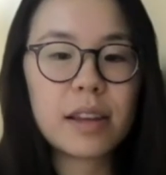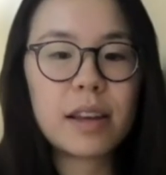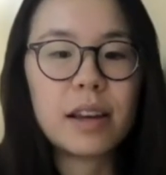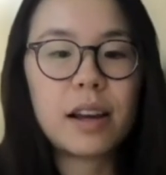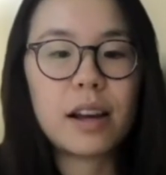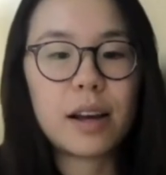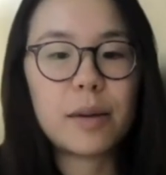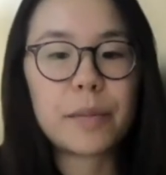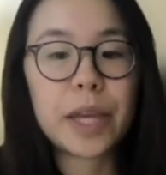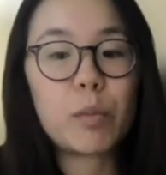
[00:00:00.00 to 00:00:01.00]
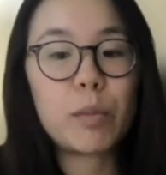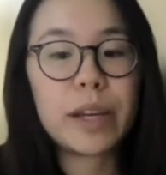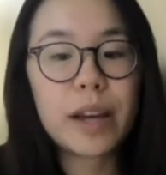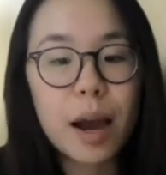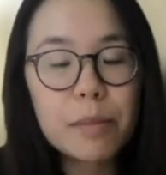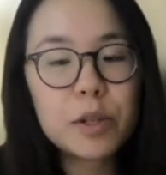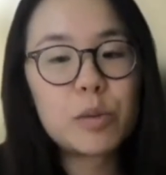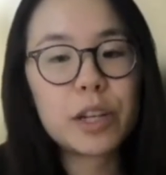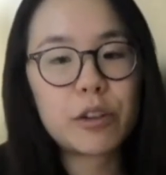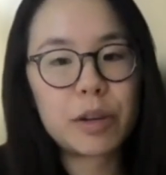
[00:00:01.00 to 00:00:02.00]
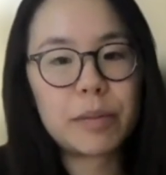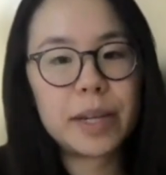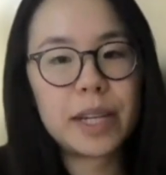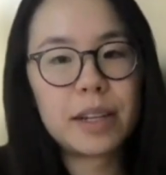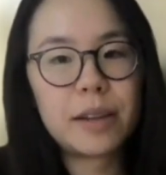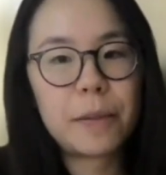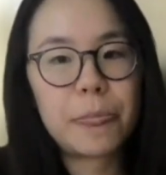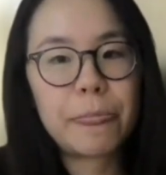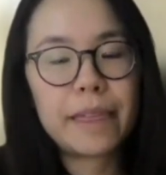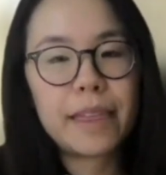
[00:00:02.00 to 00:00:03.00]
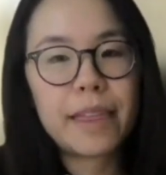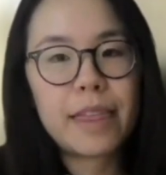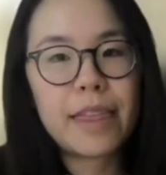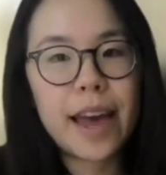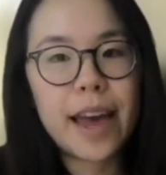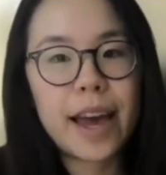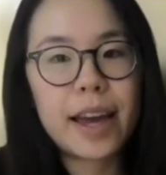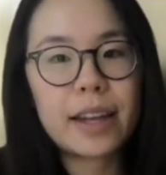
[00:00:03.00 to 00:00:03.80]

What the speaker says: Can we come to an agreement that